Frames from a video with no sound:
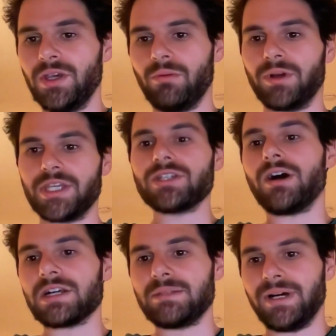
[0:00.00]
where he
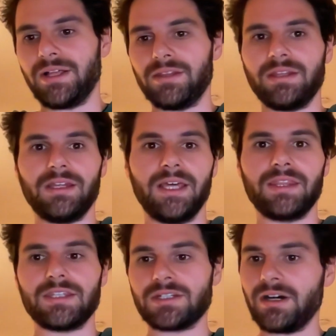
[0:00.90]
talks about
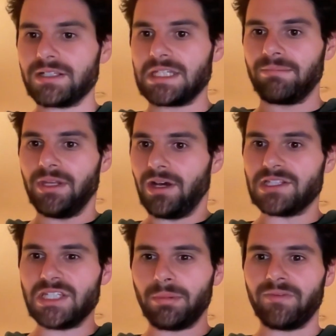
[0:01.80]
this concept that
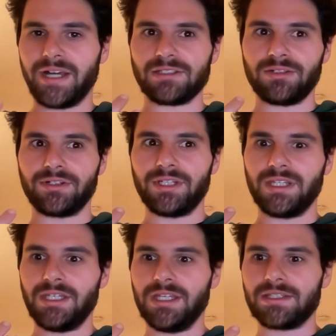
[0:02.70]
unsupervised
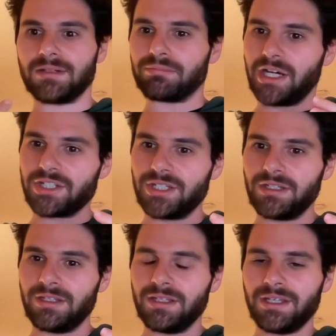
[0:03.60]
learning is
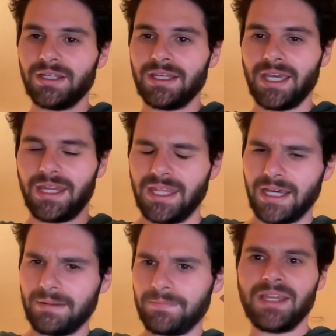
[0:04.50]
compression, and
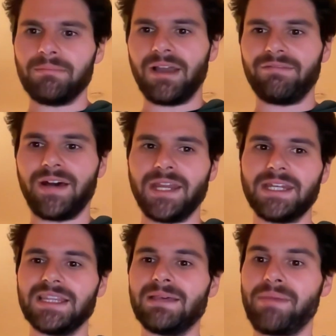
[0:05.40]
that by
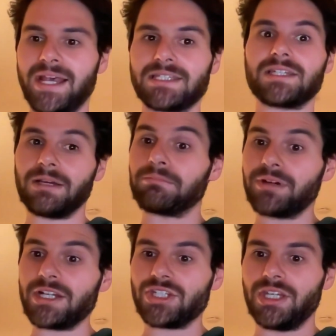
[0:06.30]
finding the best
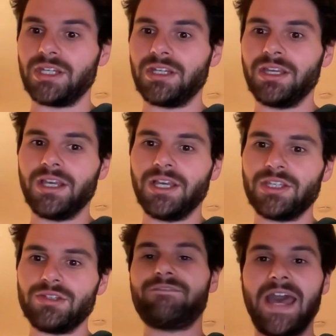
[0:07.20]
compression,
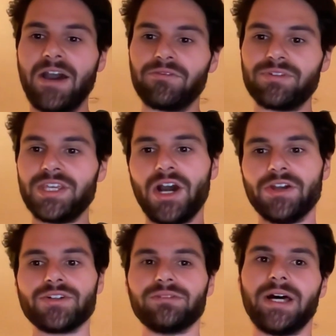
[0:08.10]
you found the
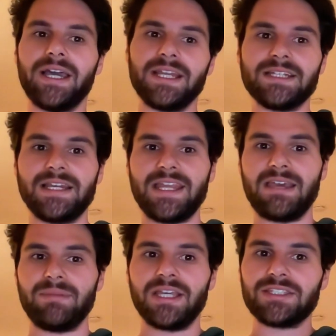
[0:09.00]
underlying
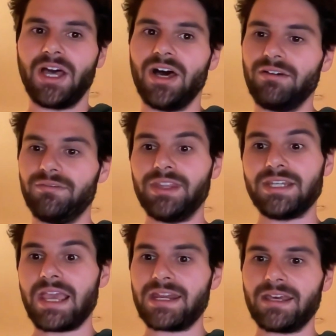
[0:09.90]
dynamics of the
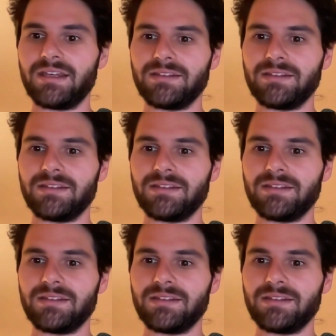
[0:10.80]
data.